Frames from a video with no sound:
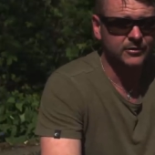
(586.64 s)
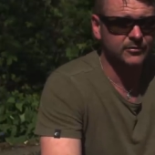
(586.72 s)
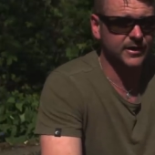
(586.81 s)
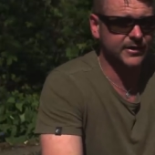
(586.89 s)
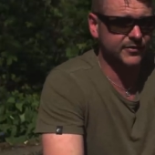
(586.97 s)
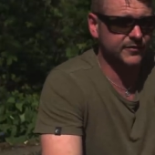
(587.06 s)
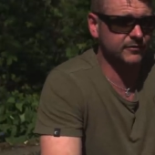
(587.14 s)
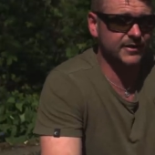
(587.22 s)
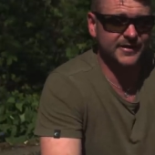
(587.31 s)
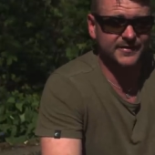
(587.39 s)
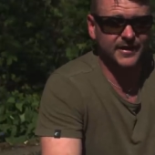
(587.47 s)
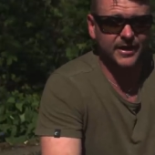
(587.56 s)
Like, because
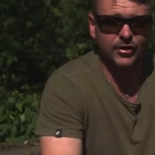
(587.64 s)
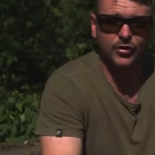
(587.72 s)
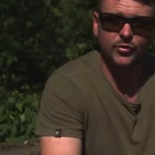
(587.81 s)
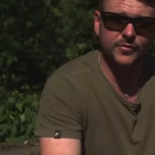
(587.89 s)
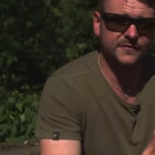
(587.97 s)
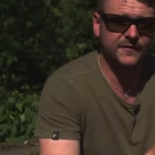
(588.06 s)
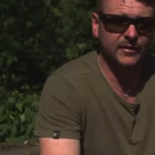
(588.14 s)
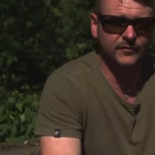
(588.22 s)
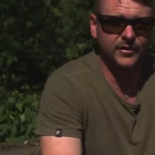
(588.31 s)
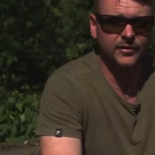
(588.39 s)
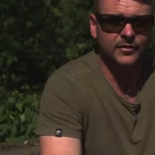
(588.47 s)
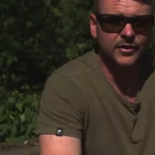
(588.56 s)
like I say, I always felt
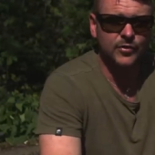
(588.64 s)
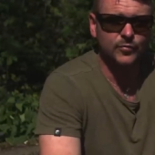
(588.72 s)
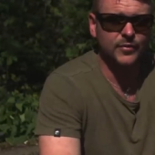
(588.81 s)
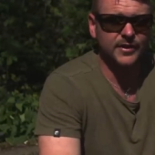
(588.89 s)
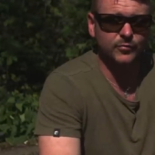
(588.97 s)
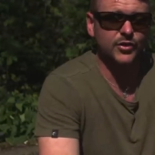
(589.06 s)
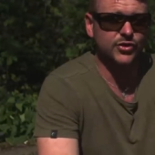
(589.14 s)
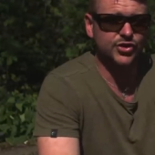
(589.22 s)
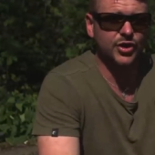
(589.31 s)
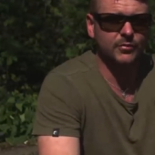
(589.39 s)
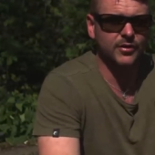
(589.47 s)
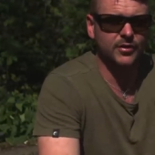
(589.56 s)
that when they weren't
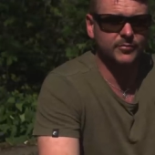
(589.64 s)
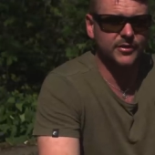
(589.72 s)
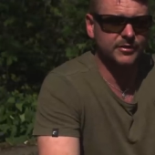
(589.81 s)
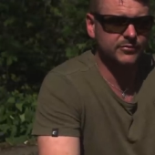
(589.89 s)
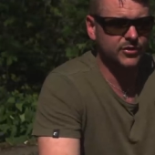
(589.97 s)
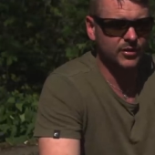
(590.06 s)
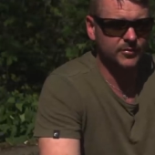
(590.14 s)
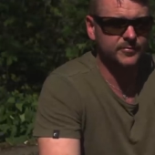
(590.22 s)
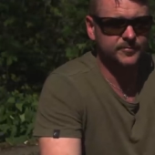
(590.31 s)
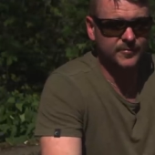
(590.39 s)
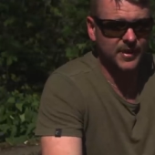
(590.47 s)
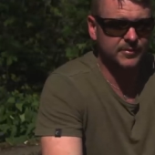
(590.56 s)
showing on me, it was gonna
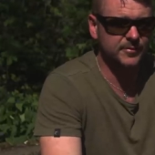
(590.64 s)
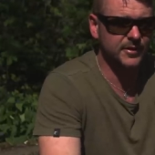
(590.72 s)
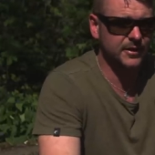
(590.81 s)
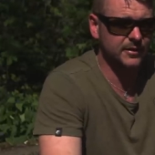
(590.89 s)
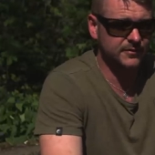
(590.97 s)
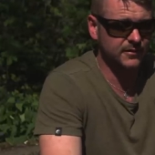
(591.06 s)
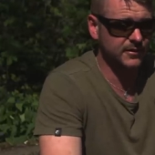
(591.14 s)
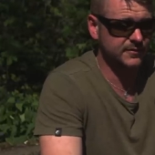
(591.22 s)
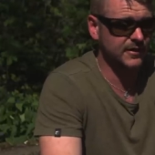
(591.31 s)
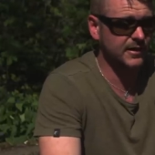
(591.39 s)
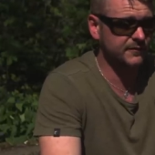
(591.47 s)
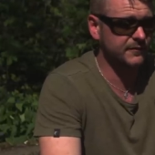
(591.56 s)
maybe be a, a
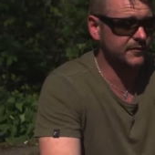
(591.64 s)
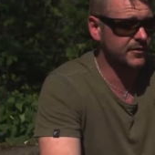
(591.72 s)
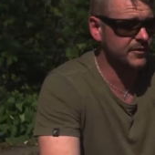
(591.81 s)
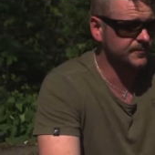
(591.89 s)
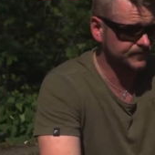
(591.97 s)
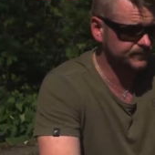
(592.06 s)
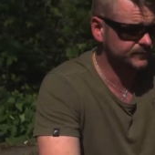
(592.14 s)
time for her.